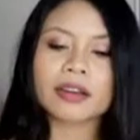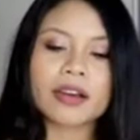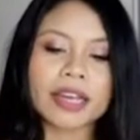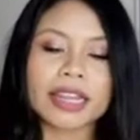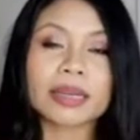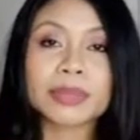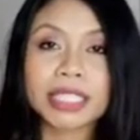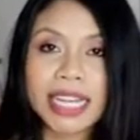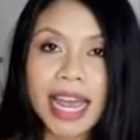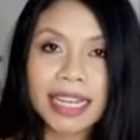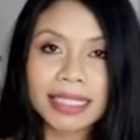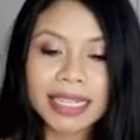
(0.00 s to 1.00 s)
Okay, number
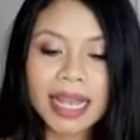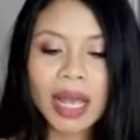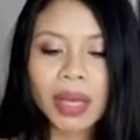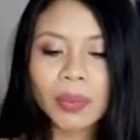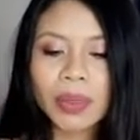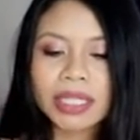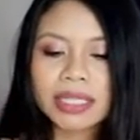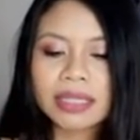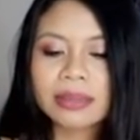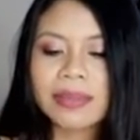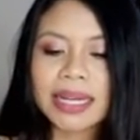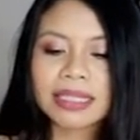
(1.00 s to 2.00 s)
10. What is
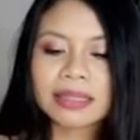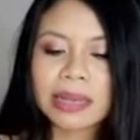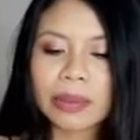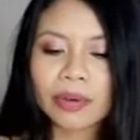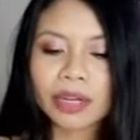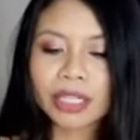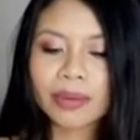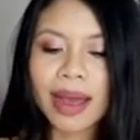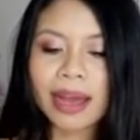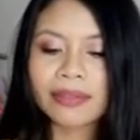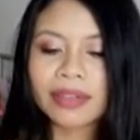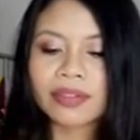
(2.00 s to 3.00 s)
the best memory you
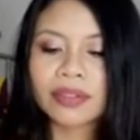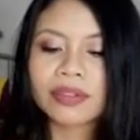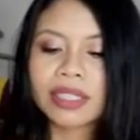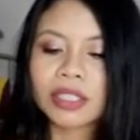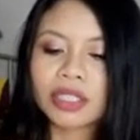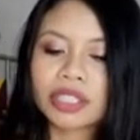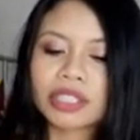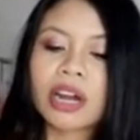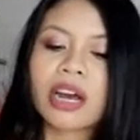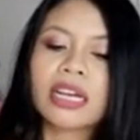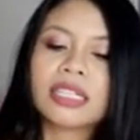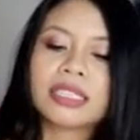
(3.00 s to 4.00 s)
have involving your
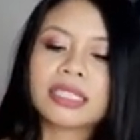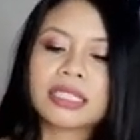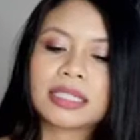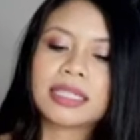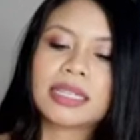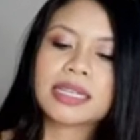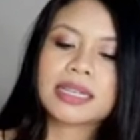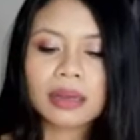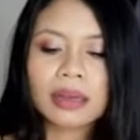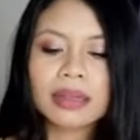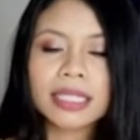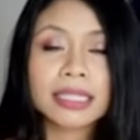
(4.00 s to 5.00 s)
child?
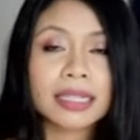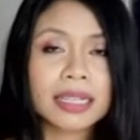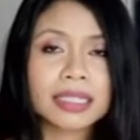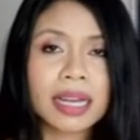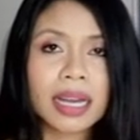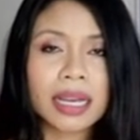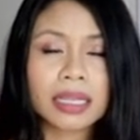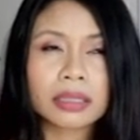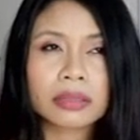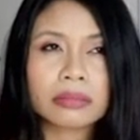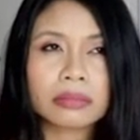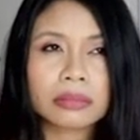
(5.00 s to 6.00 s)
These days,
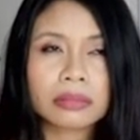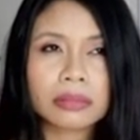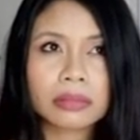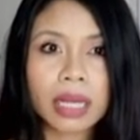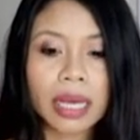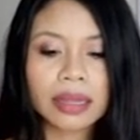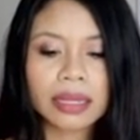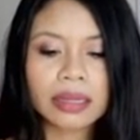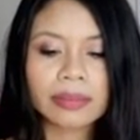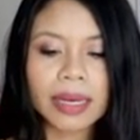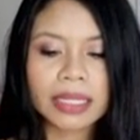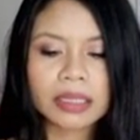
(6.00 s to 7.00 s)
I think
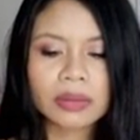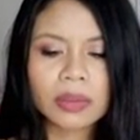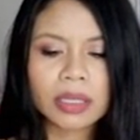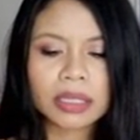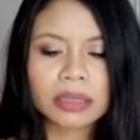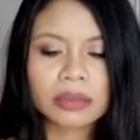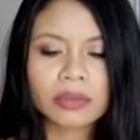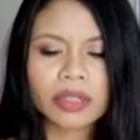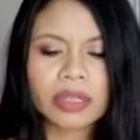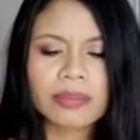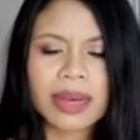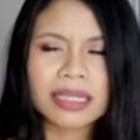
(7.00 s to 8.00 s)
the best one,
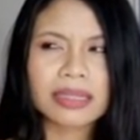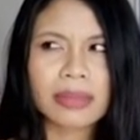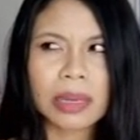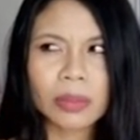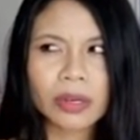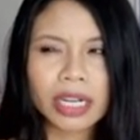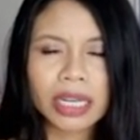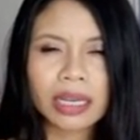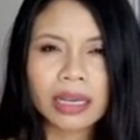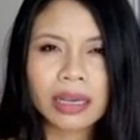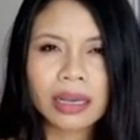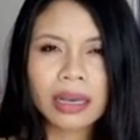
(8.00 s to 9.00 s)
or the best memory,
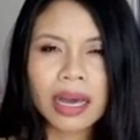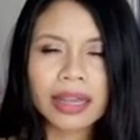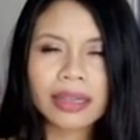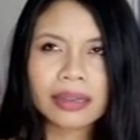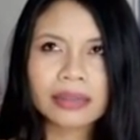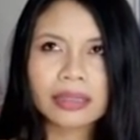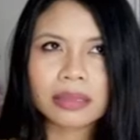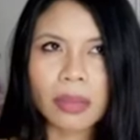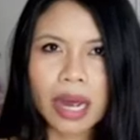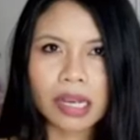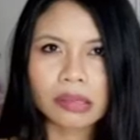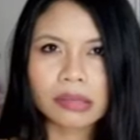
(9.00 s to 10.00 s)
I think the
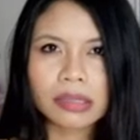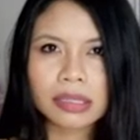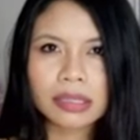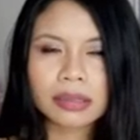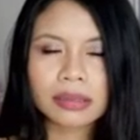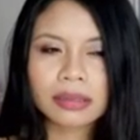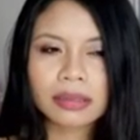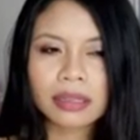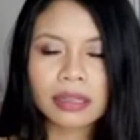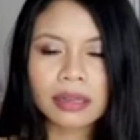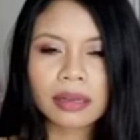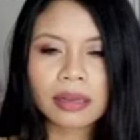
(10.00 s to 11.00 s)
smiles.
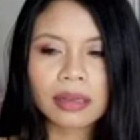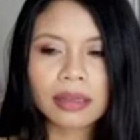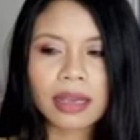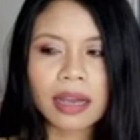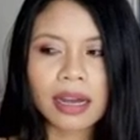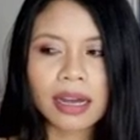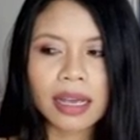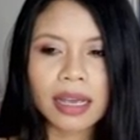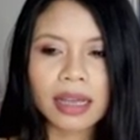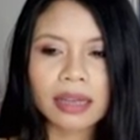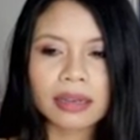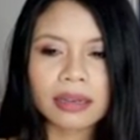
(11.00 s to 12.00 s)
Yeah,
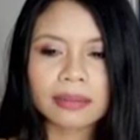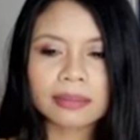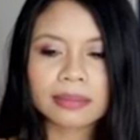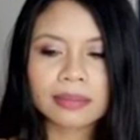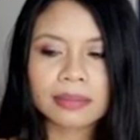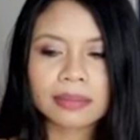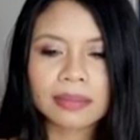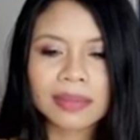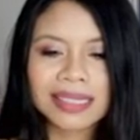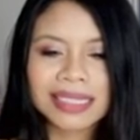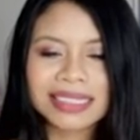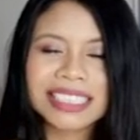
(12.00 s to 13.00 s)
and
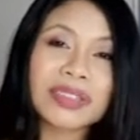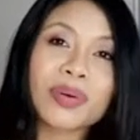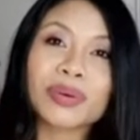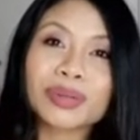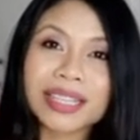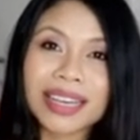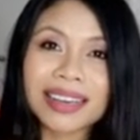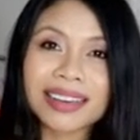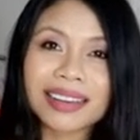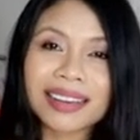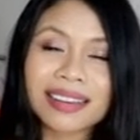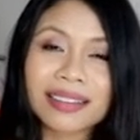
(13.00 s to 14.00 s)
just holding